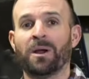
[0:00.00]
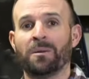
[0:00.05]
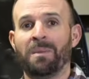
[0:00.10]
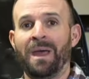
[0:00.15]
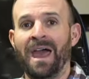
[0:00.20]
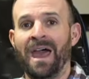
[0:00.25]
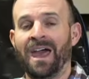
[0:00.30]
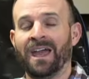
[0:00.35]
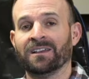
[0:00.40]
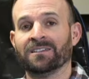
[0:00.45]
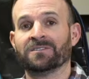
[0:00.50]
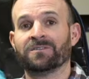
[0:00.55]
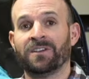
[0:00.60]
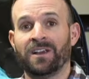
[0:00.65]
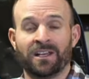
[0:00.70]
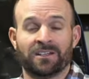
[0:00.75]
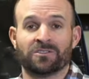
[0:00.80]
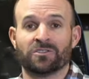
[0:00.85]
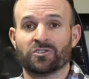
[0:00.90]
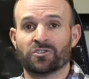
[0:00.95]
bags for
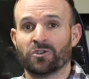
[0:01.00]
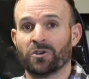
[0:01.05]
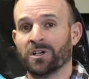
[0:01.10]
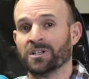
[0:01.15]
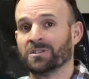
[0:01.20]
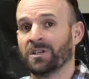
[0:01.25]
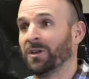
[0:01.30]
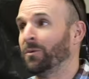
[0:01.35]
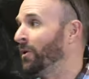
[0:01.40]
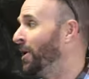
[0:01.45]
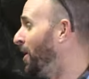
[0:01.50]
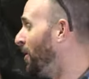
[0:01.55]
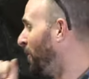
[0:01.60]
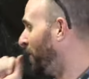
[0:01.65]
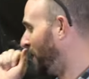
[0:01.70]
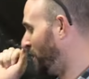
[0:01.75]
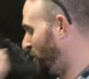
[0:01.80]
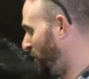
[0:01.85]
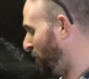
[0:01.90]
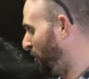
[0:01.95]
extra storage. Like we all
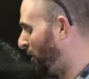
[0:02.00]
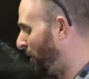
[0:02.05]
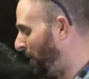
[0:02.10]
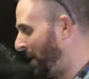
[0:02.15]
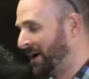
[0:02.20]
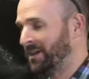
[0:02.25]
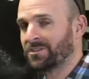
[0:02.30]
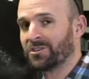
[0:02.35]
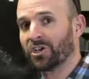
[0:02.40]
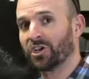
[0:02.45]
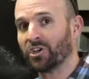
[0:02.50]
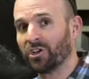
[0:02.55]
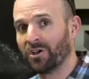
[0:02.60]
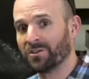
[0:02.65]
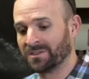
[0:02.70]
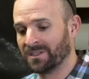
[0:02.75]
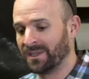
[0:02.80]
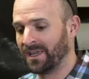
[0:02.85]
want to throw extra clothes